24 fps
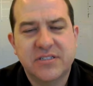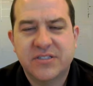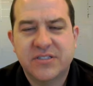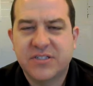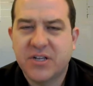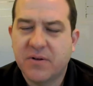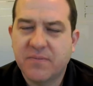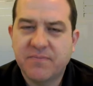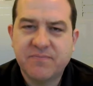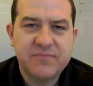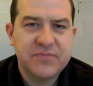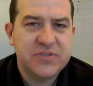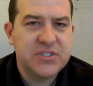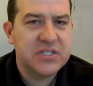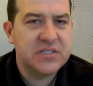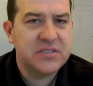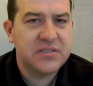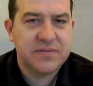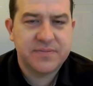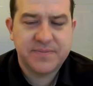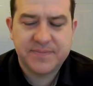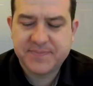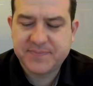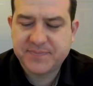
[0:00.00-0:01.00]
So just
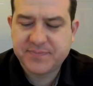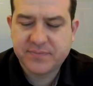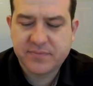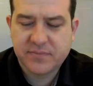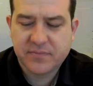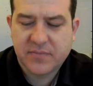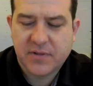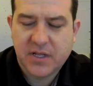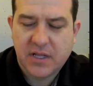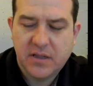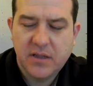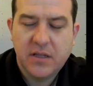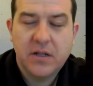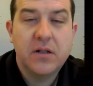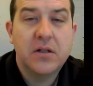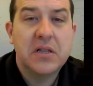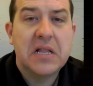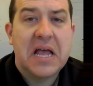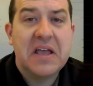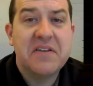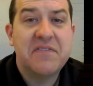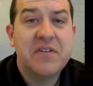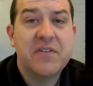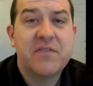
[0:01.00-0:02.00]
little
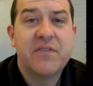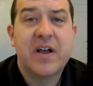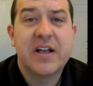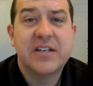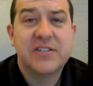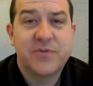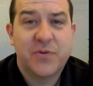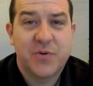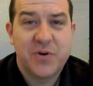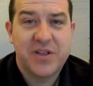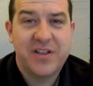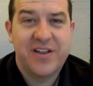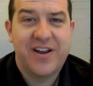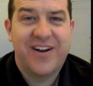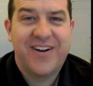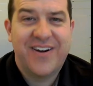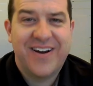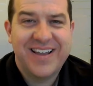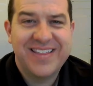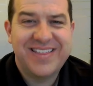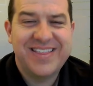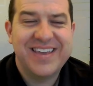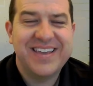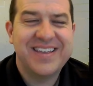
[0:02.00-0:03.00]
life advice for you there. I
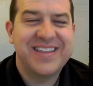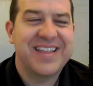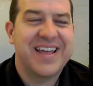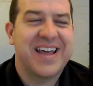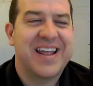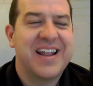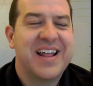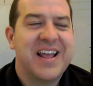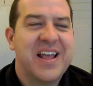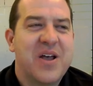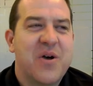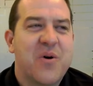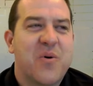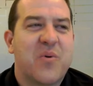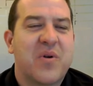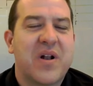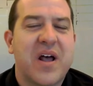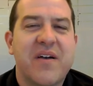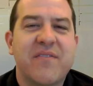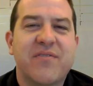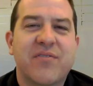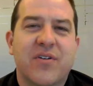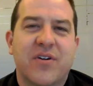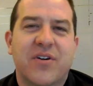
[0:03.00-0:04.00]
think that what
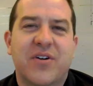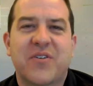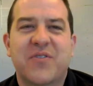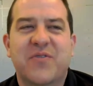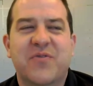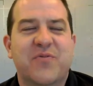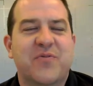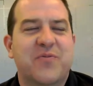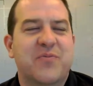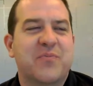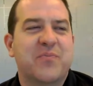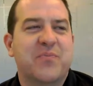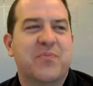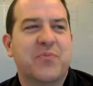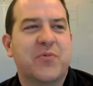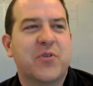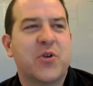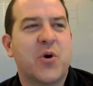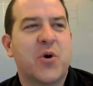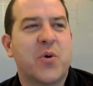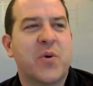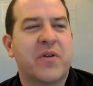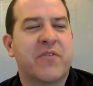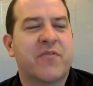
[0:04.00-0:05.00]
I've learned
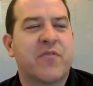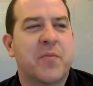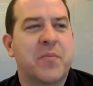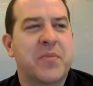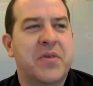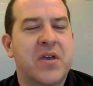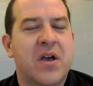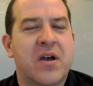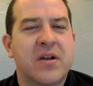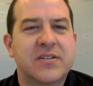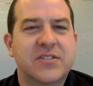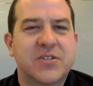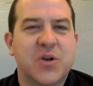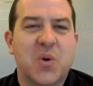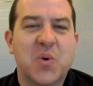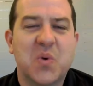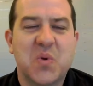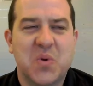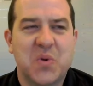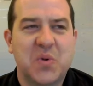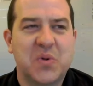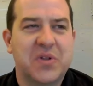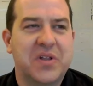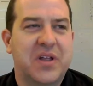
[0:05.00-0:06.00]
going from young to
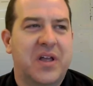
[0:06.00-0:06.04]
old